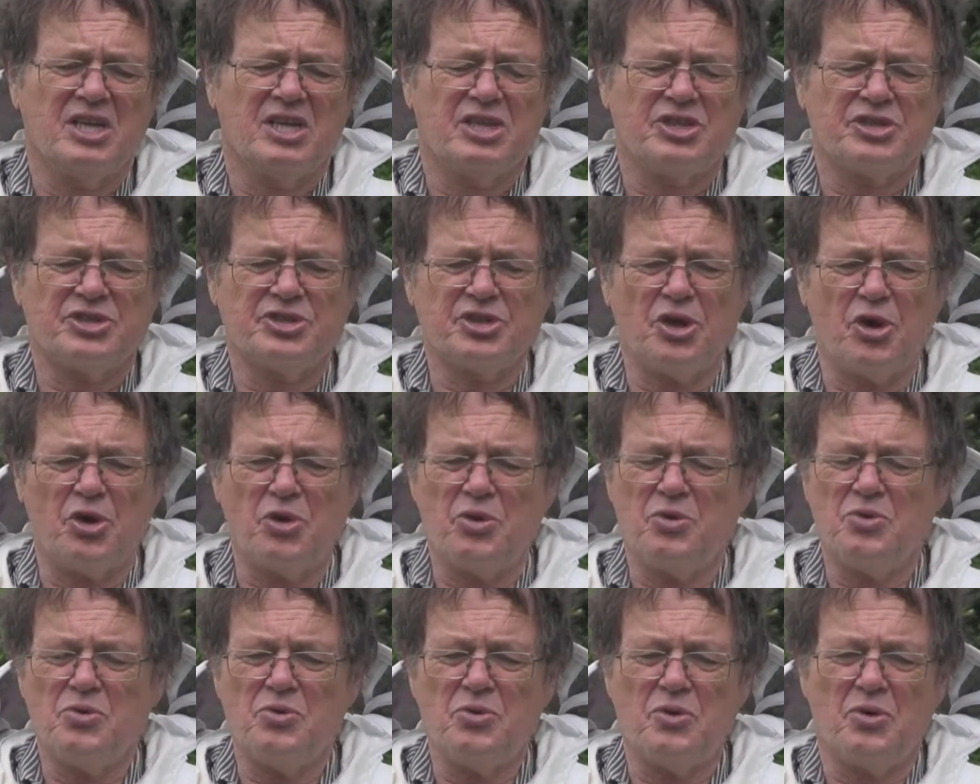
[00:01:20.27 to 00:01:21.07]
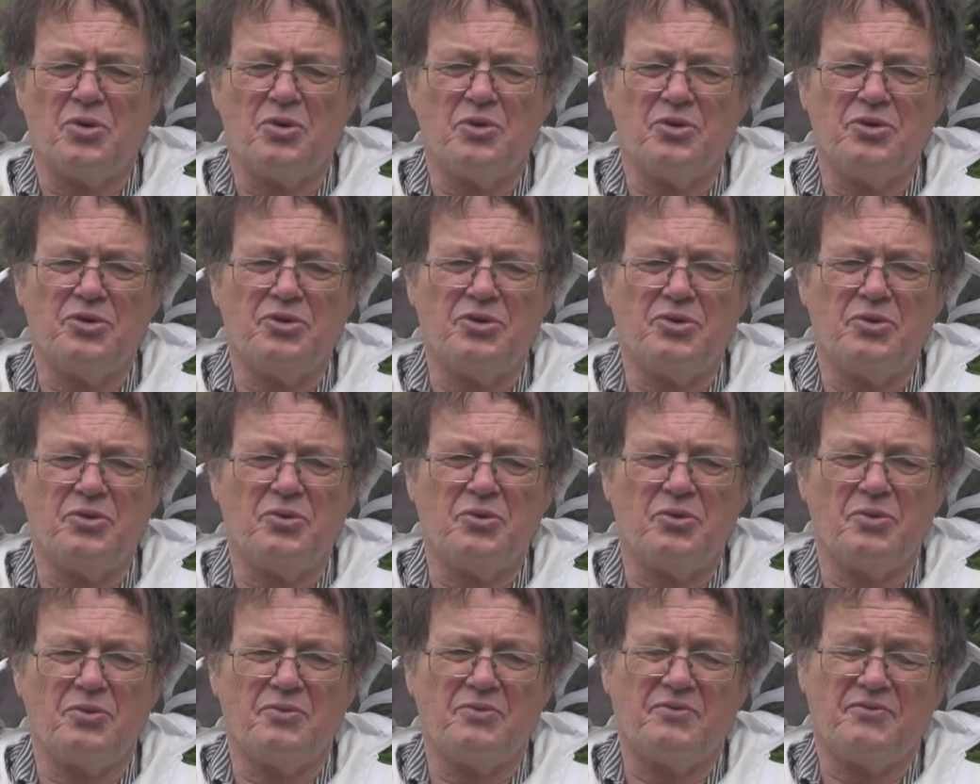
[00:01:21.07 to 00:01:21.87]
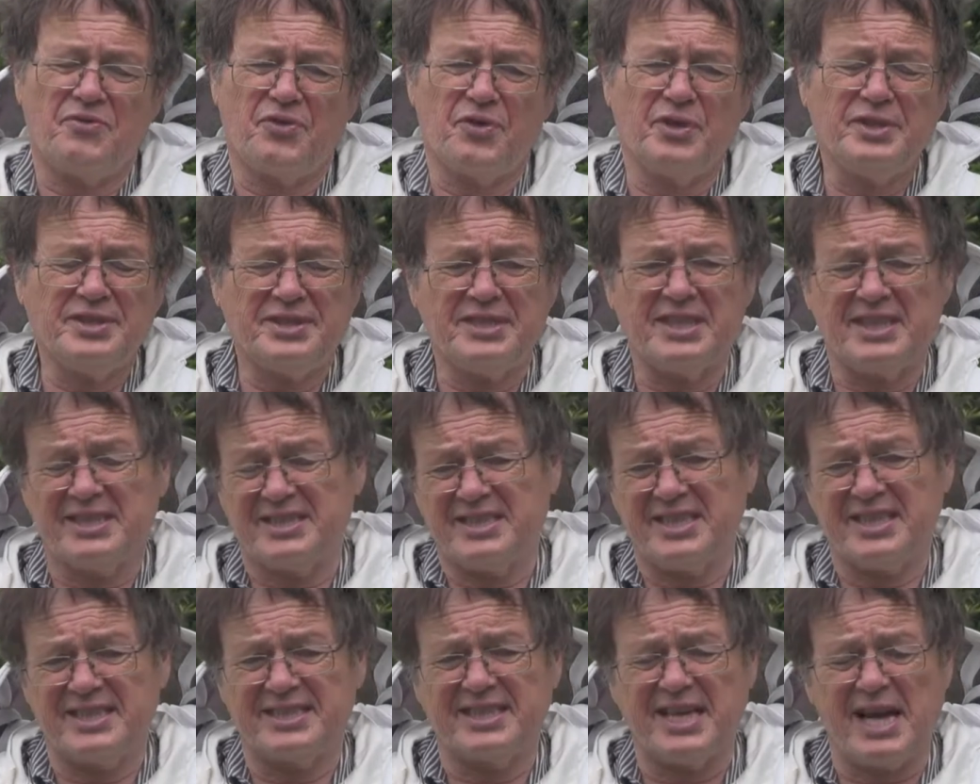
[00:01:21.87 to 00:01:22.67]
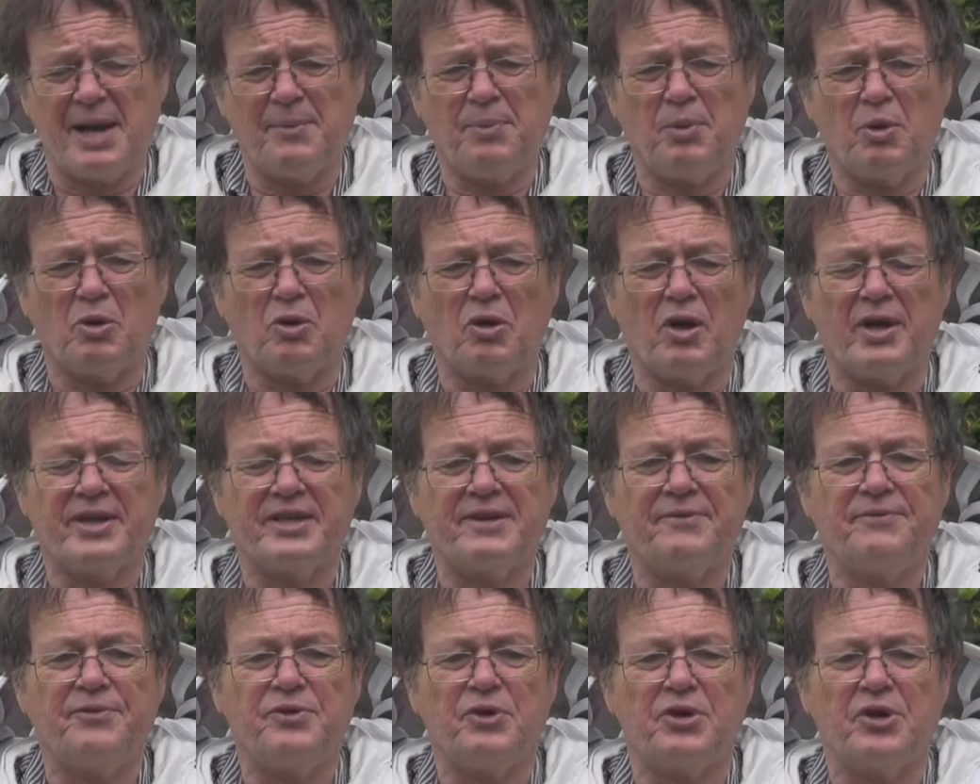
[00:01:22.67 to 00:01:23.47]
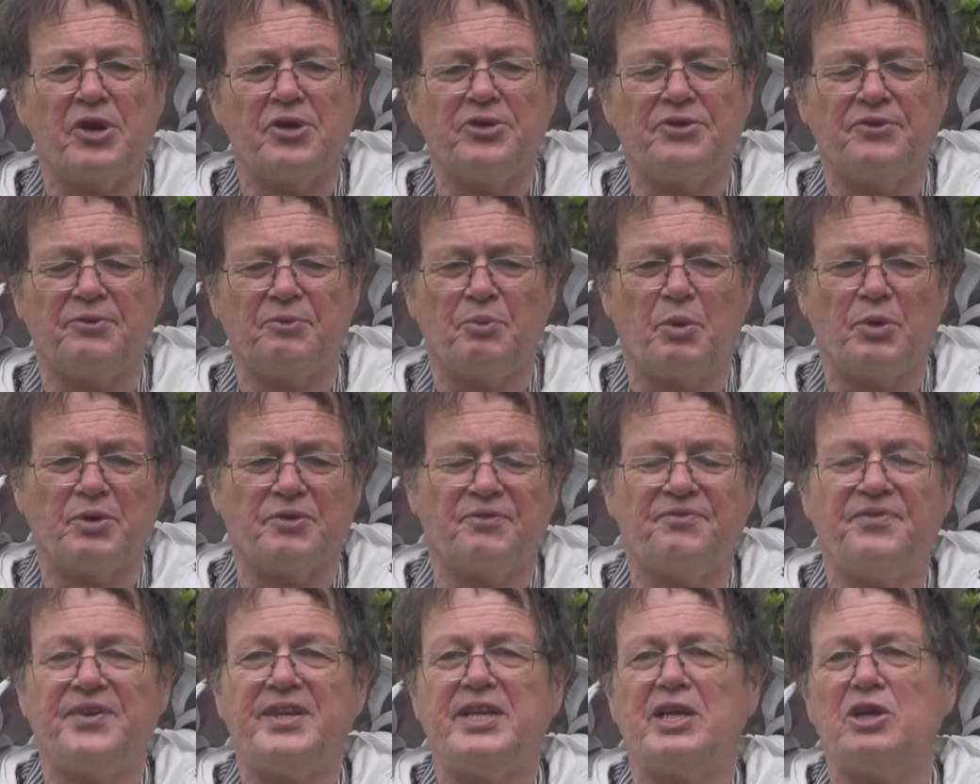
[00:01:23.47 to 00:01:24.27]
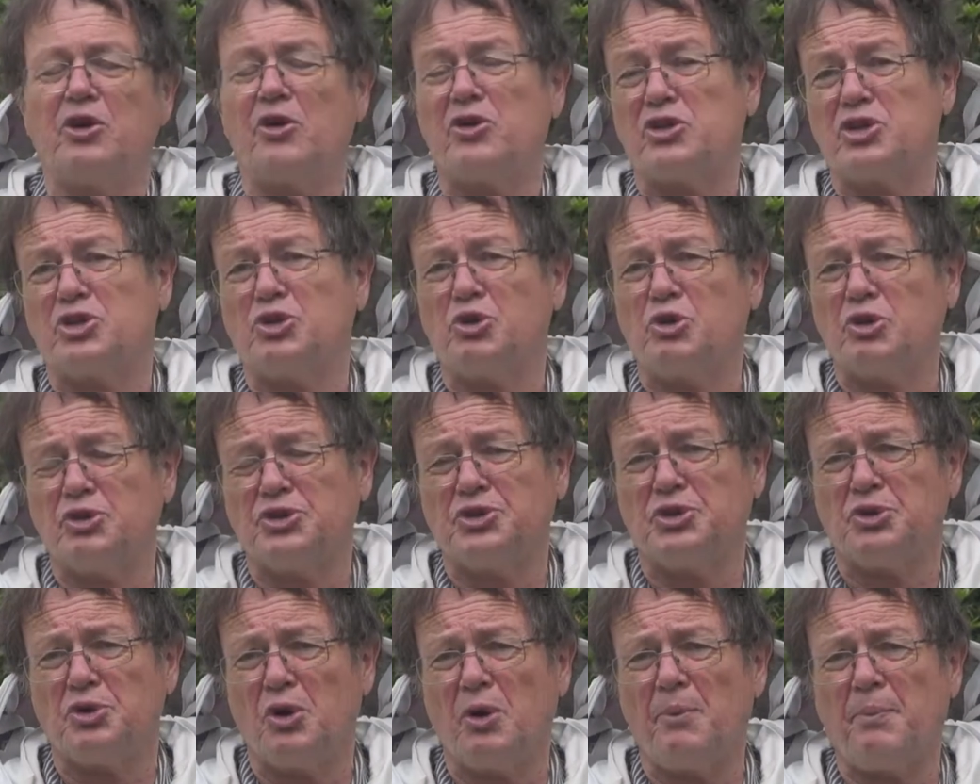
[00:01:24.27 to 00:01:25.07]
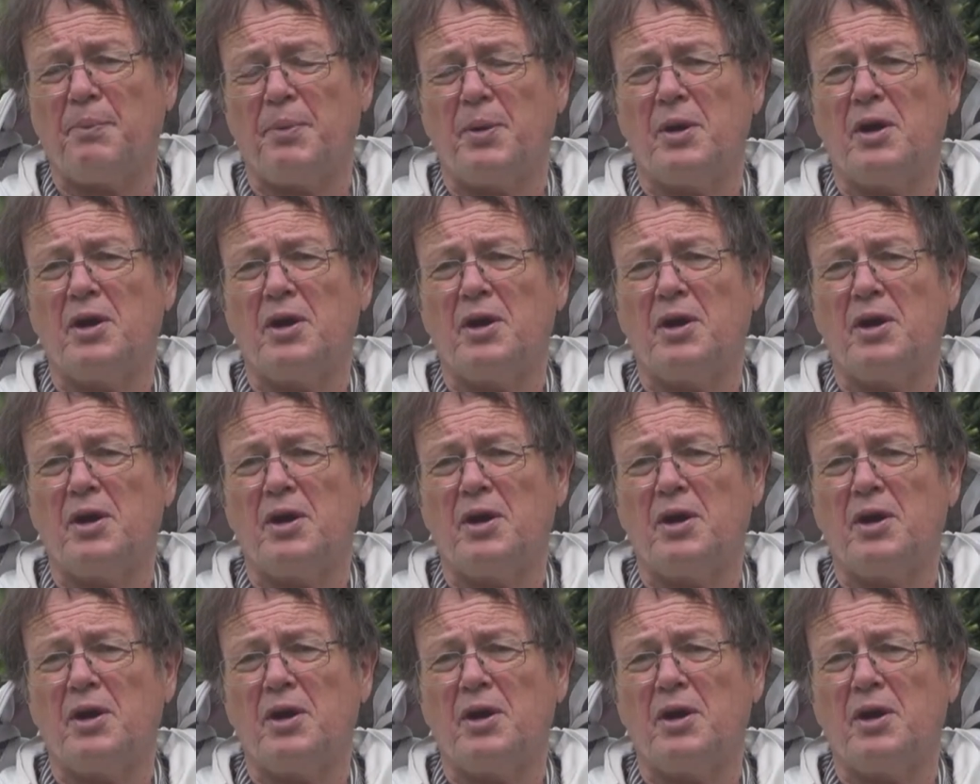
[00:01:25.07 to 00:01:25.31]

So for instance, an example, like if you're going to want to feed a lot of sugar syrup,